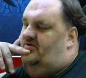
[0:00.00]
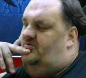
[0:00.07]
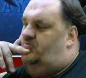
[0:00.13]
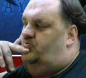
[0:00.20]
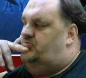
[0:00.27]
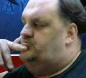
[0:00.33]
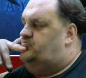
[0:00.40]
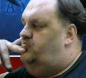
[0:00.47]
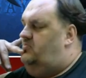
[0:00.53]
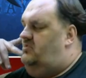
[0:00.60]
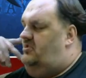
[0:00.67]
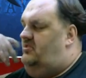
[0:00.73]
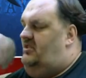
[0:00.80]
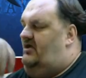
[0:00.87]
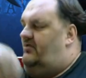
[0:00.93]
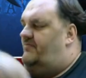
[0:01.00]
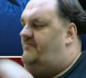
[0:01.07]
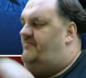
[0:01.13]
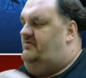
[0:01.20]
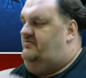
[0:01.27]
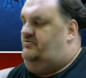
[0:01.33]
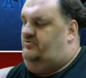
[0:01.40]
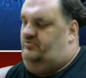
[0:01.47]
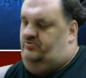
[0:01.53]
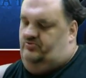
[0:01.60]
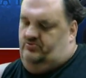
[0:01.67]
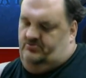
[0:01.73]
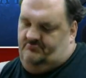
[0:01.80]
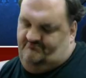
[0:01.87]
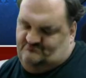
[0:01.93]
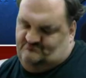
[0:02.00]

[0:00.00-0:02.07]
which will allow me to